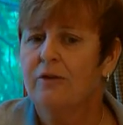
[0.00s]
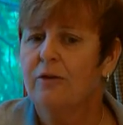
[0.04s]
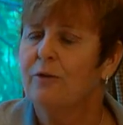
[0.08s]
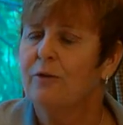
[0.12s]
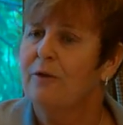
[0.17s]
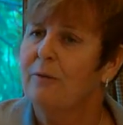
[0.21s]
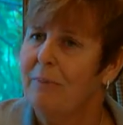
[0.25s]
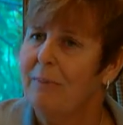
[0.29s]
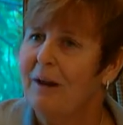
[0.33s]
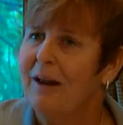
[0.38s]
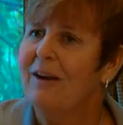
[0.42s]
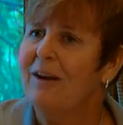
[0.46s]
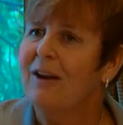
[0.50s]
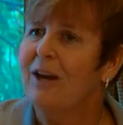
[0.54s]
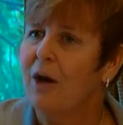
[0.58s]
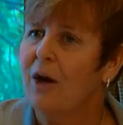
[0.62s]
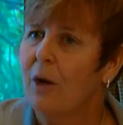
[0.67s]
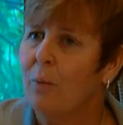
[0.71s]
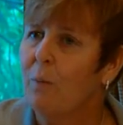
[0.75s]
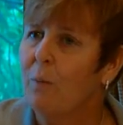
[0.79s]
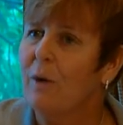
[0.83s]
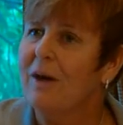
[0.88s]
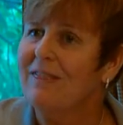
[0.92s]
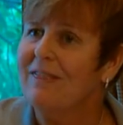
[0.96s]
So depending
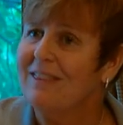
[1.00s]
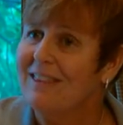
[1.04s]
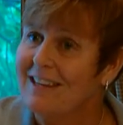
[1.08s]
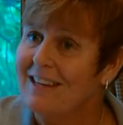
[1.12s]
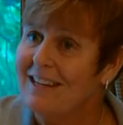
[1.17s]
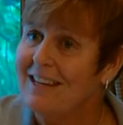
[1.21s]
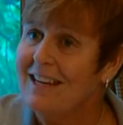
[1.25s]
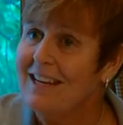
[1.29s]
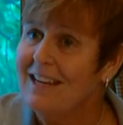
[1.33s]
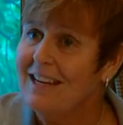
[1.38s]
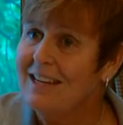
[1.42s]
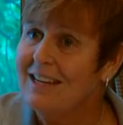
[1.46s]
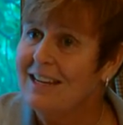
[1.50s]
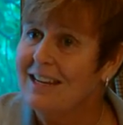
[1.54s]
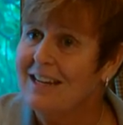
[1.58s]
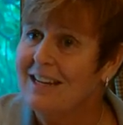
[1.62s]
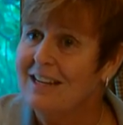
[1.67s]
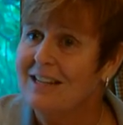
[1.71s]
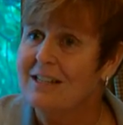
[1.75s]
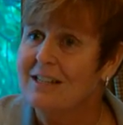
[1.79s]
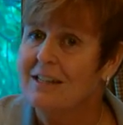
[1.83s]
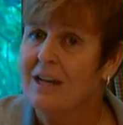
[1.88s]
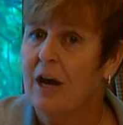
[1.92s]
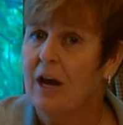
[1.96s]
on what the need
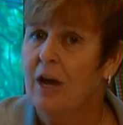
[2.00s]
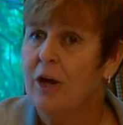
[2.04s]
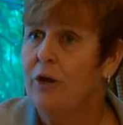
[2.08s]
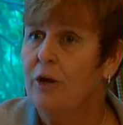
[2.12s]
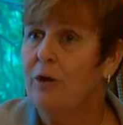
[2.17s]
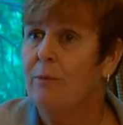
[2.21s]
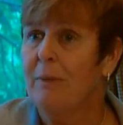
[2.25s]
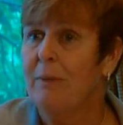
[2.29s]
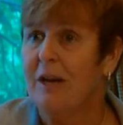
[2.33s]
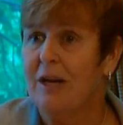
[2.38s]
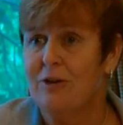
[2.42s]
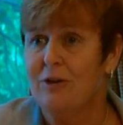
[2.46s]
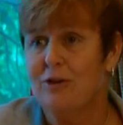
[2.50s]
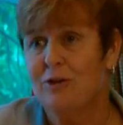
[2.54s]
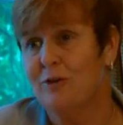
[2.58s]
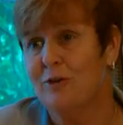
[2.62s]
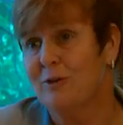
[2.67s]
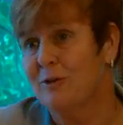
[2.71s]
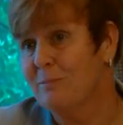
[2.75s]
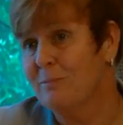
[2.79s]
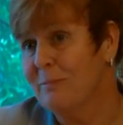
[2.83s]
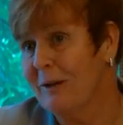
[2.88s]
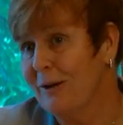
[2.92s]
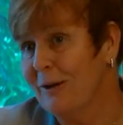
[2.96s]
is, you may
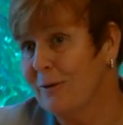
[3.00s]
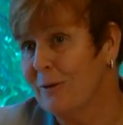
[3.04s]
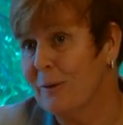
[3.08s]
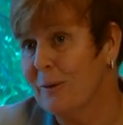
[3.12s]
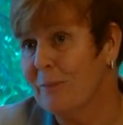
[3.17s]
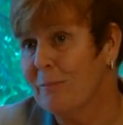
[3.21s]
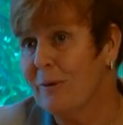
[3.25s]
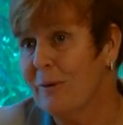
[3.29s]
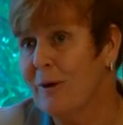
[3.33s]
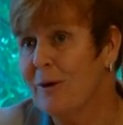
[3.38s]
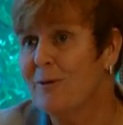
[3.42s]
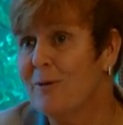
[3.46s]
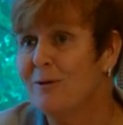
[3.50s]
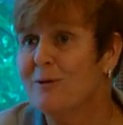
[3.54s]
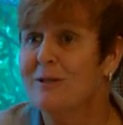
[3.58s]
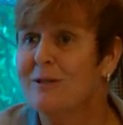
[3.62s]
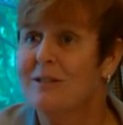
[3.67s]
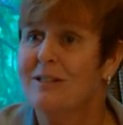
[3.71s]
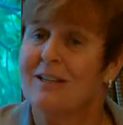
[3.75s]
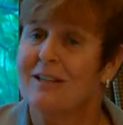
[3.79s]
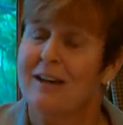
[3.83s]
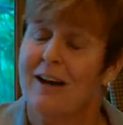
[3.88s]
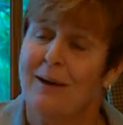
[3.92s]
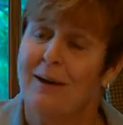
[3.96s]
choose Pillar and
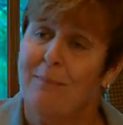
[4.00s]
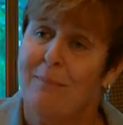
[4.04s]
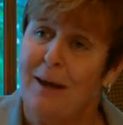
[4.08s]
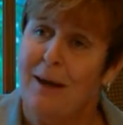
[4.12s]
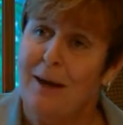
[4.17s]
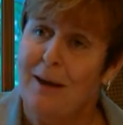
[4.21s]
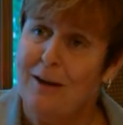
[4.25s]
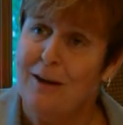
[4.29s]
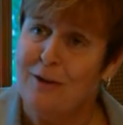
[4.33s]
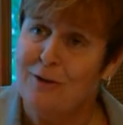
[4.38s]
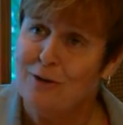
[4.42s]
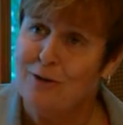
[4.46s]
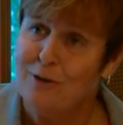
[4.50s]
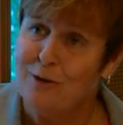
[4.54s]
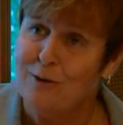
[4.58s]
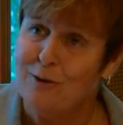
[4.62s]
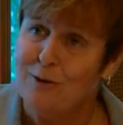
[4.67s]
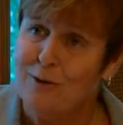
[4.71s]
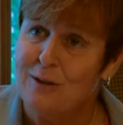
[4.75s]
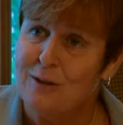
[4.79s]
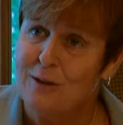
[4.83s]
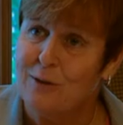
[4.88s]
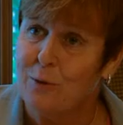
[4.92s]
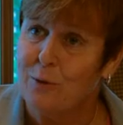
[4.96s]
Post, I may
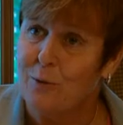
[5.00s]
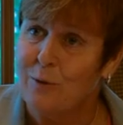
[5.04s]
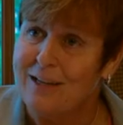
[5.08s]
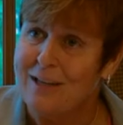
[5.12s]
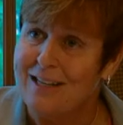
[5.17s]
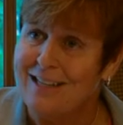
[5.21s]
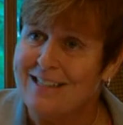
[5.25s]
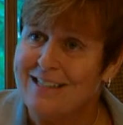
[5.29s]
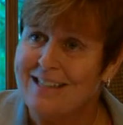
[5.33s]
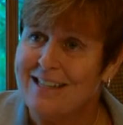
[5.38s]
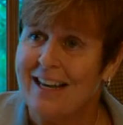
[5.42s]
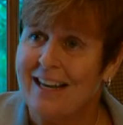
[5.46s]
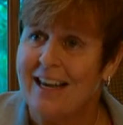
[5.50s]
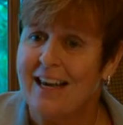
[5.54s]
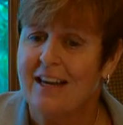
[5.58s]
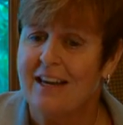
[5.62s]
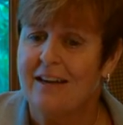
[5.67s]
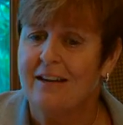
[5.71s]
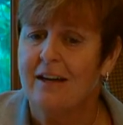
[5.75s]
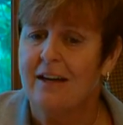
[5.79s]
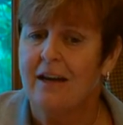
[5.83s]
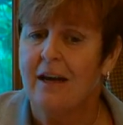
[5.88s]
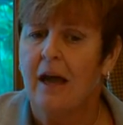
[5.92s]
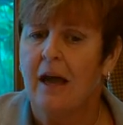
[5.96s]
choose Queen's
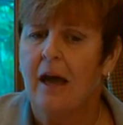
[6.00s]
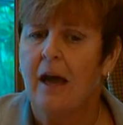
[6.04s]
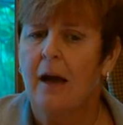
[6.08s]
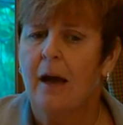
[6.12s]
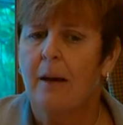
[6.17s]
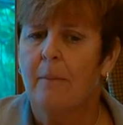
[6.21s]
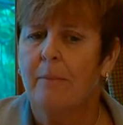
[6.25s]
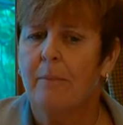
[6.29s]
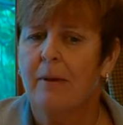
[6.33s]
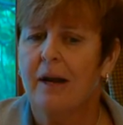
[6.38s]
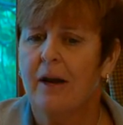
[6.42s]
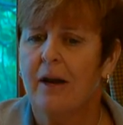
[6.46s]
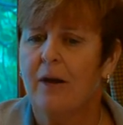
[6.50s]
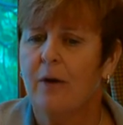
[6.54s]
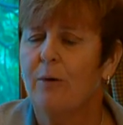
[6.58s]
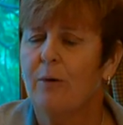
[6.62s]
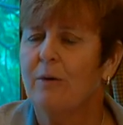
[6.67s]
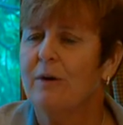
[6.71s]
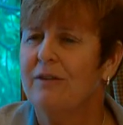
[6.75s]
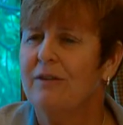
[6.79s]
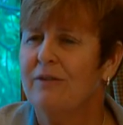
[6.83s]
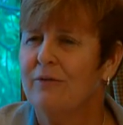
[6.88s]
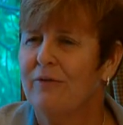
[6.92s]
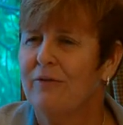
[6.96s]
Landing, but I
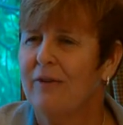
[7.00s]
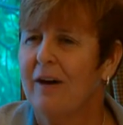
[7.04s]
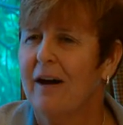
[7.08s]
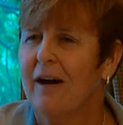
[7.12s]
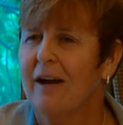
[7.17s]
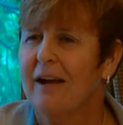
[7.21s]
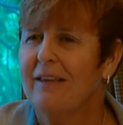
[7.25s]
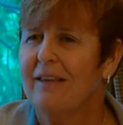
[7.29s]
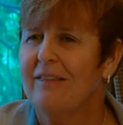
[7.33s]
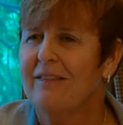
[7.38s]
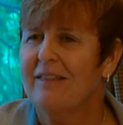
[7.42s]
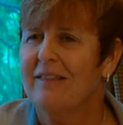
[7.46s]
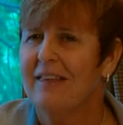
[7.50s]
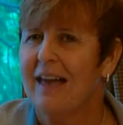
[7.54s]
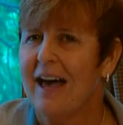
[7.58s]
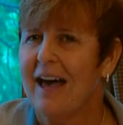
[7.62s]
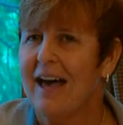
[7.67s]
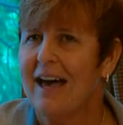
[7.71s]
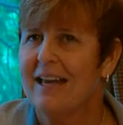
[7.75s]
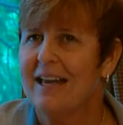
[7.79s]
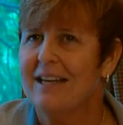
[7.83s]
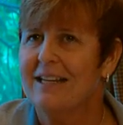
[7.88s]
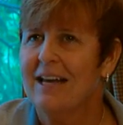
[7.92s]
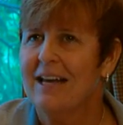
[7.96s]
always find
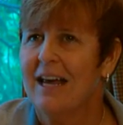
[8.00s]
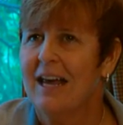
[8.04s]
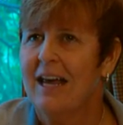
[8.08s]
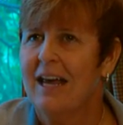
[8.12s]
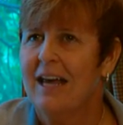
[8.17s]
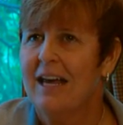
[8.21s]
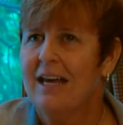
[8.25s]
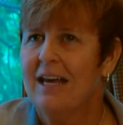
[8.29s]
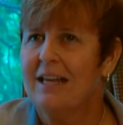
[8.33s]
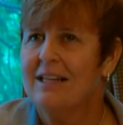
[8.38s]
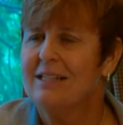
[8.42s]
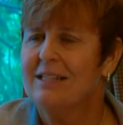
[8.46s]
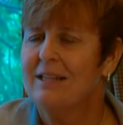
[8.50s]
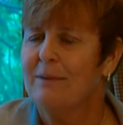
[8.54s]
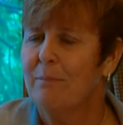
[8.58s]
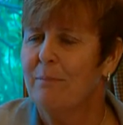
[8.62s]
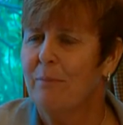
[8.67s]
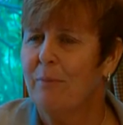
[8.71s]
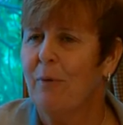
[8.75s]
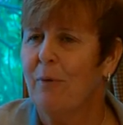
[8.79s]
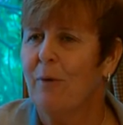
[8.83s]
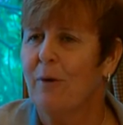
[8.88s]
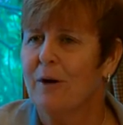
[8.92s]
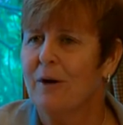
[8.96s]
that it's
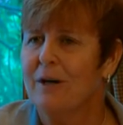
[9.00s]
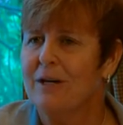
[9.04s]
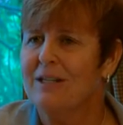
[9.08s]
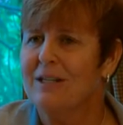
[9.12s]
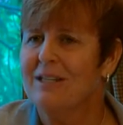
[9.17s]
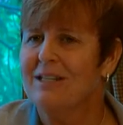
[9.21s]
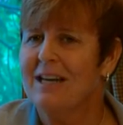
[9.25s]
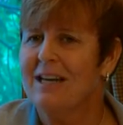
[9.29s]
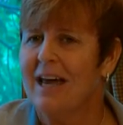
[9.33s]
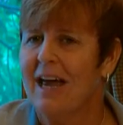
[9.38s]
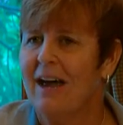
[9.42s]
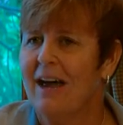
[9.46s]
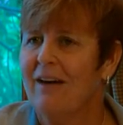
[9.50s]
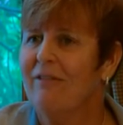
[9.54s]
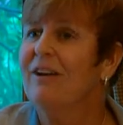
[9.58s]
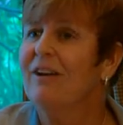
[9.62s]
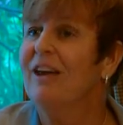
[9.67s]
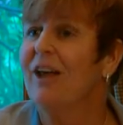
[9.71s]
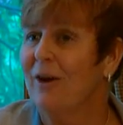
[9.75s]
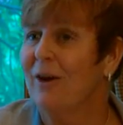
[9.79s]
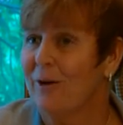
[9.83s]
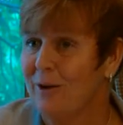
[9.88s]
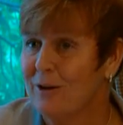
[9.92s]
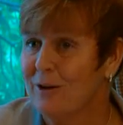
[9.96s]
important to have
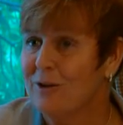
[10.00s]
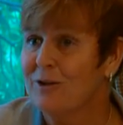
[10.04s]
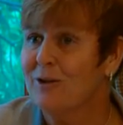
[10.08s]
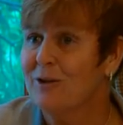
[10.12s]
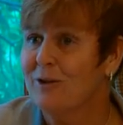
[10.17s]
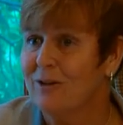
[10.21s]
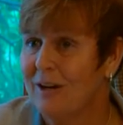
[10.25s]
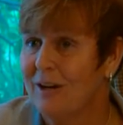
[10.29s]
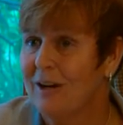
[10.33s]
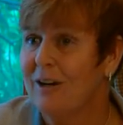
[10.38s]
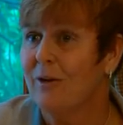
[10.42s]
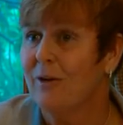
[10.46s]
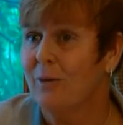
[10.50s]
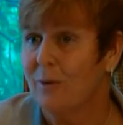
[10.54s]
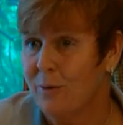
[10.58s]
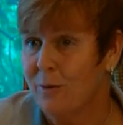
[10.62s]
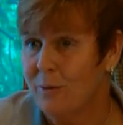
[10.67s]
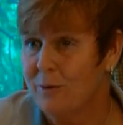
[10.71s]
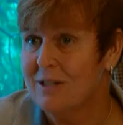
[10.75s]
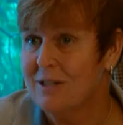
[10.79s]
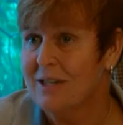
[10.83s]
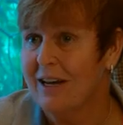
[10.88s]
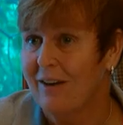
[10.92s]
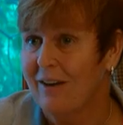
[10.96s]
character in a
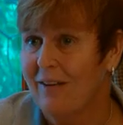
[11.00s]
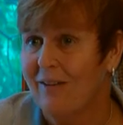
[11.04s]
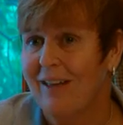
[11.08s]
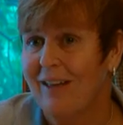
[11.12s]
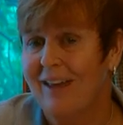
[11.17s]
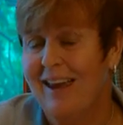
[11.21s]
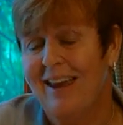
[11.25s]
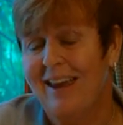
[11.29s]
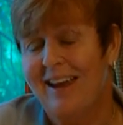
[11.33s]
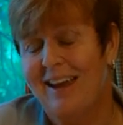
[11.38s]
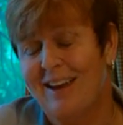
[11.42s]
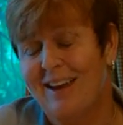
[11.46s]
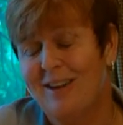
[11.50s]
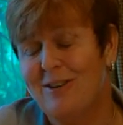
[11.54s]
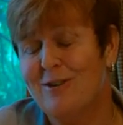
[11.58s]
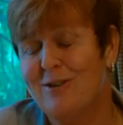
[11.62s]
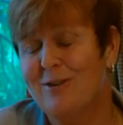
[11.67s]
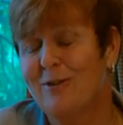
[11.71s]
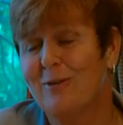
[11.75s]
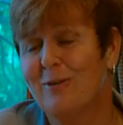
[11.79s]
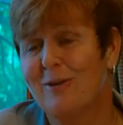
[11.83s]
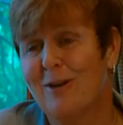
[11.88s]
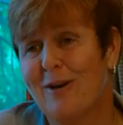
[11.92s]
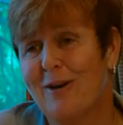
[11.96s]
hotel, and
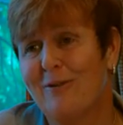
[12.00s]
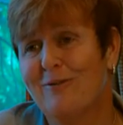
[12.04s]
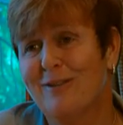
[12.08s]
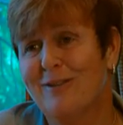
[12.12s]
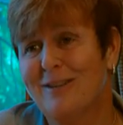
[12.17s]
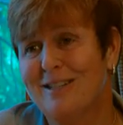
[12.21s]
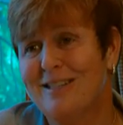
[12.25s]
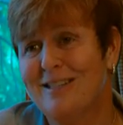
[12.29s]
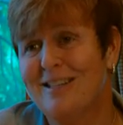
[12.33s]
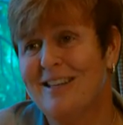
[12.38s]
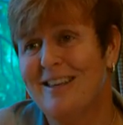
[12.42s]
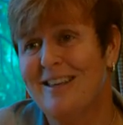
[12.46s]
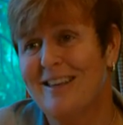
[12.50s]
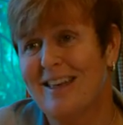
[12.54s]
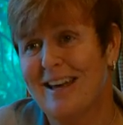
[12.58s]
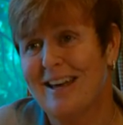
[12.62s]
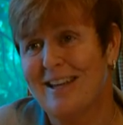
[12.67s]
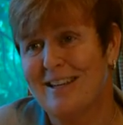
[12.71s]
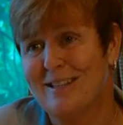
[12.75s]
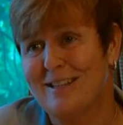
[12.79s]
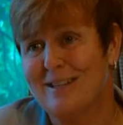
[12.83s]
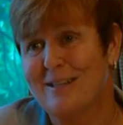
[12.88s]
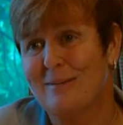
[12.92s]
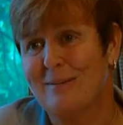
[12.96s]
you don't often see
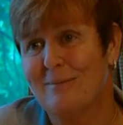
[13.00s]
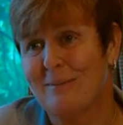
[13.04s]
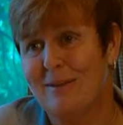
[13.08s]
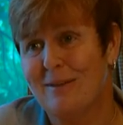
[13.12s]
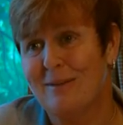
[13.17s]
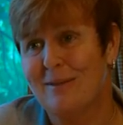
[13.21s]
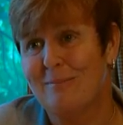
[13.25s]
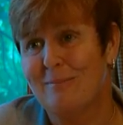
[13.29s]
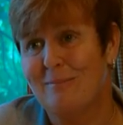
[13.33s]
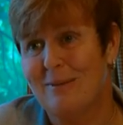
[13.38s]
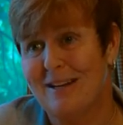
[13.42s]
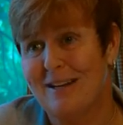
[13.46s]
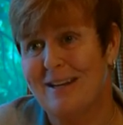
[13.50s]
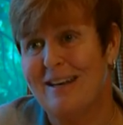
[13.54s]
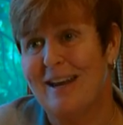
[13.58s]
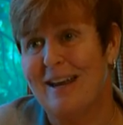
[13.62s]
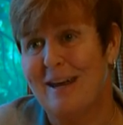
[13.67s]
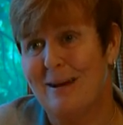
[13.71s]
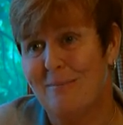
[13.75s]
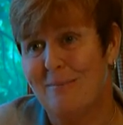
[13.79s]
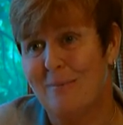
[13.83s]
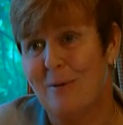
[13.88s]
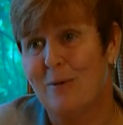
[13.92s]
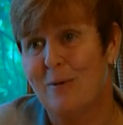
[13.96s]
that in some of the big
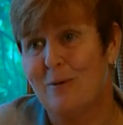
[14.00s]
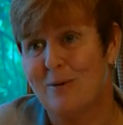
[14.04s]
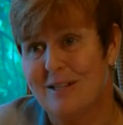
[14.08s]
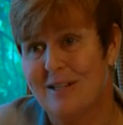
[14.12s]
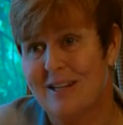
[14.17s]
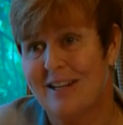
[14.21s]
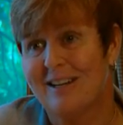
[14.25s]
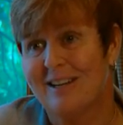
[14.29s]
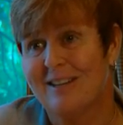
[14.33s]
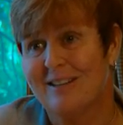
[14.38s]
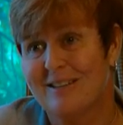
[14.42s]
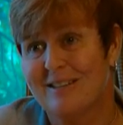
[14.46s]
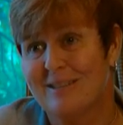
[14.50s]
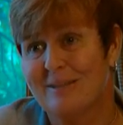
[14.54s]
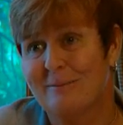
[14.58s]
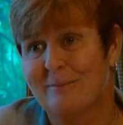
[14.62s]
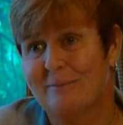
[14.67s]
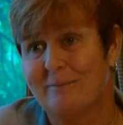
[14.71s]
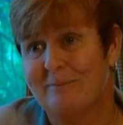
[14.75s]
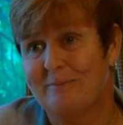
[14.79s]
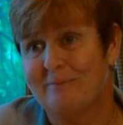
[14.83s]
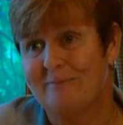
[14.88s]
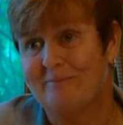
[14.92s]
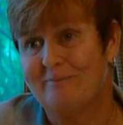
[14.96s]
name hotels.